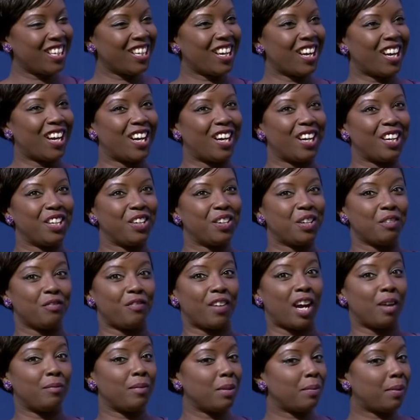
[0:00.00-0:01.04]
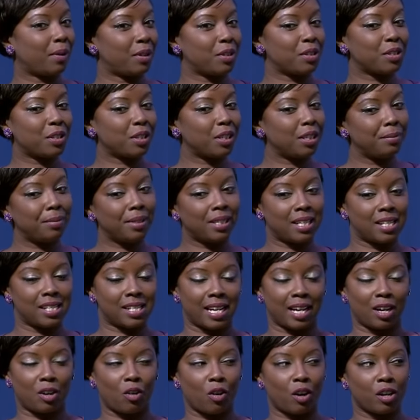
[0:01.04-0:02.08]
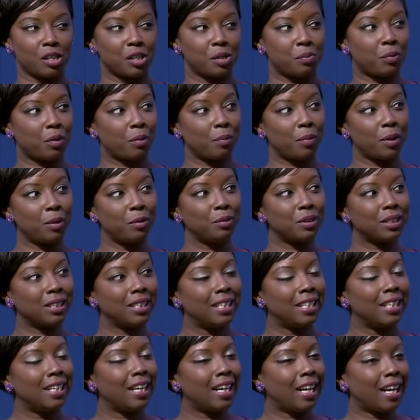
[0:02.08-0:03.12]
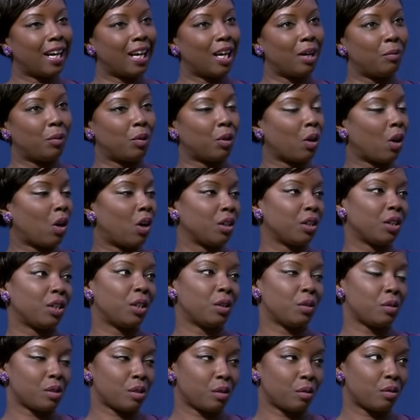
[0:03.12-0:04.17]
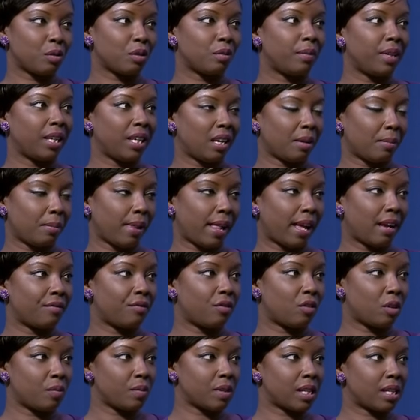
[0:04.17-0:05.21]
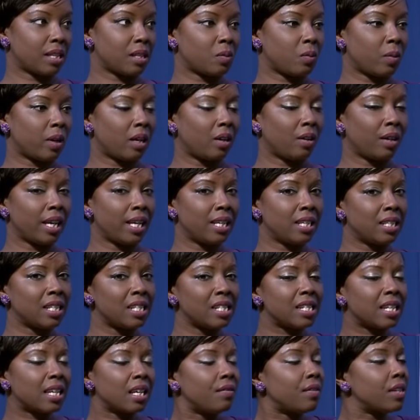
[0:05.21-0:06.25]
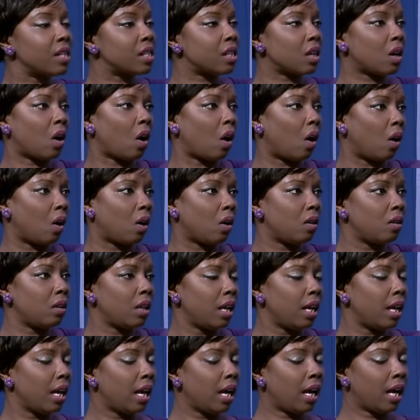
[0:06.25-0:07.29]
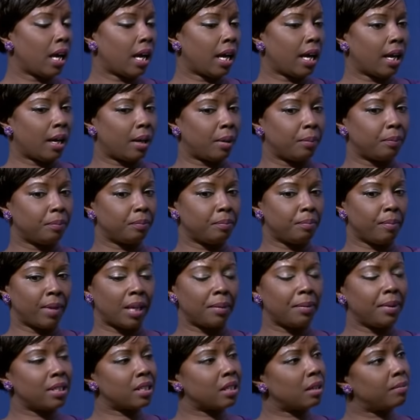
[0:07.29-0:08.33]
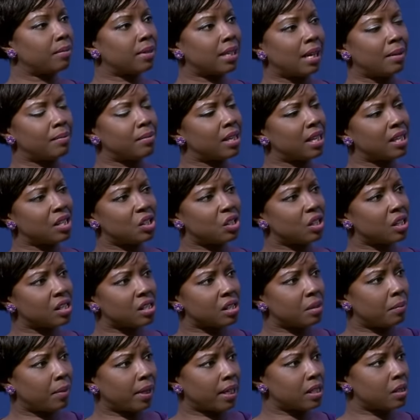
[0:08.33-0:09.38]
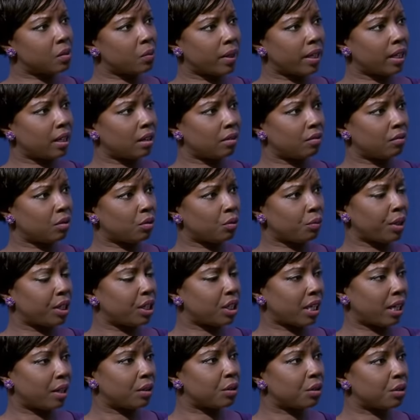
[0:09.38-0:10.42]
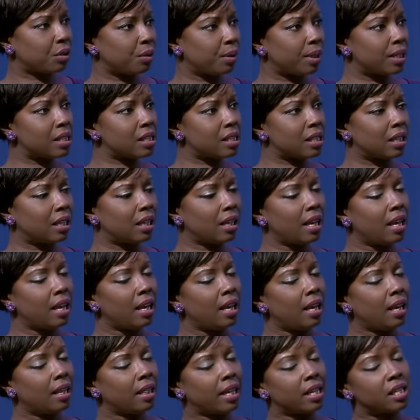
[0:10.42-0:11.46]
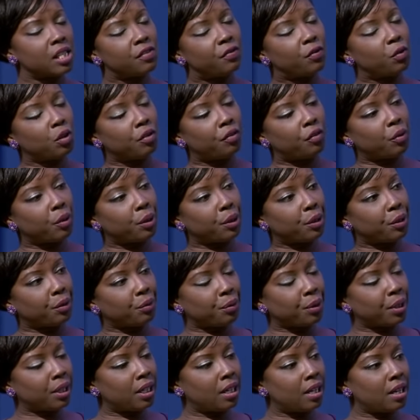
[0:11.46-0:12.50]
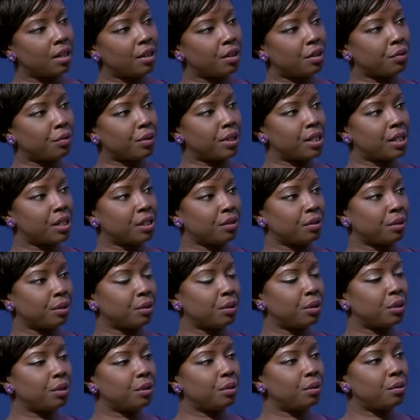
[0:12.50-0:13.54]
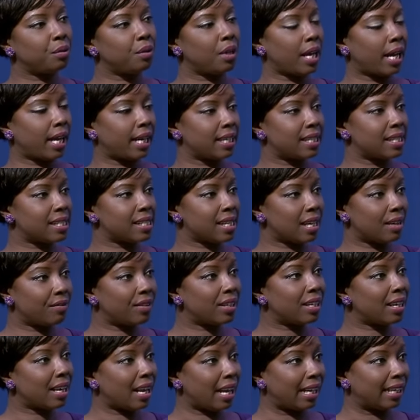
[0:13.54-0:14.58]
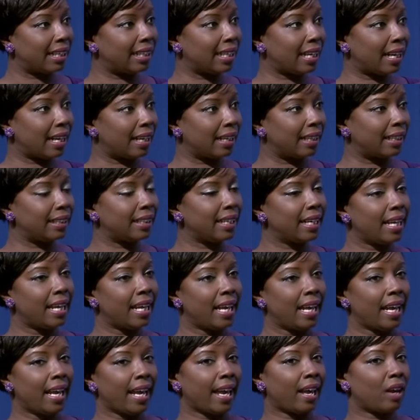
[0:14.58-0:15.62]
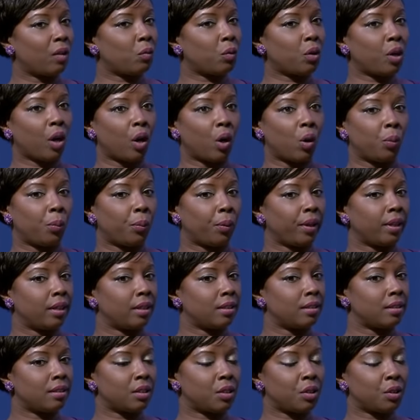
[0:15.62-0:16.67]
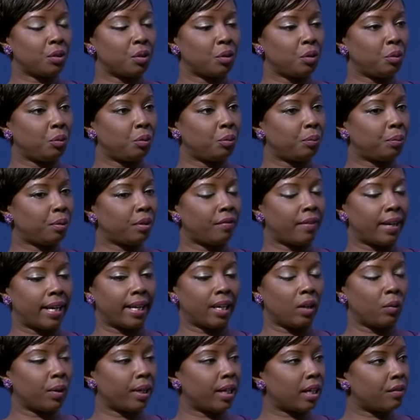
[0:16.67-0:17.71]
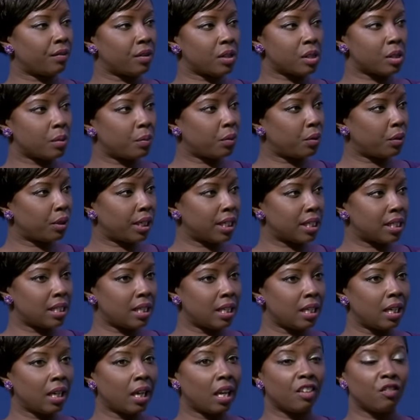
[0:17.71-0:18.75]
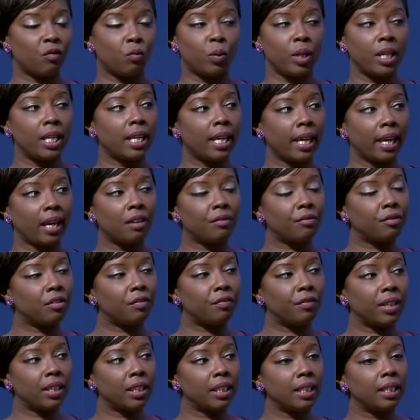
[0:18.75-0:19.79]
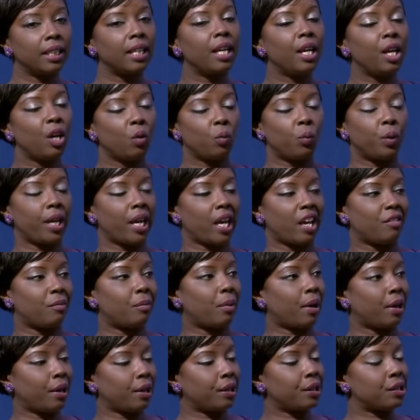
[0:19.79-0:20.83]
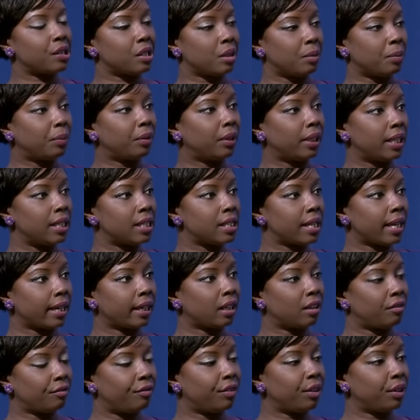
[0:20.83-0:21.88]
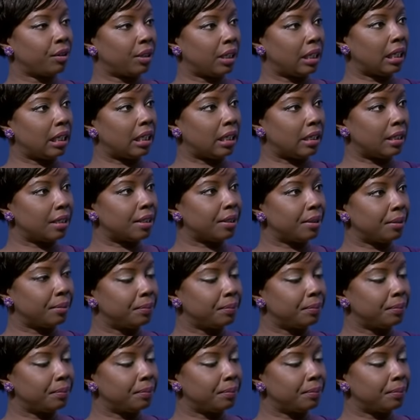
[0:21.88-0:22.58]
You can find me personally because I cross-promote on all of those social media platforms as well. And just give us a call. Maybe sometimes that's just the best way to reach out to us. And that's 443-302-9799. And we're open to providing whatever support is needed. If we can't fulfill it, we have partners in place that can fill the need.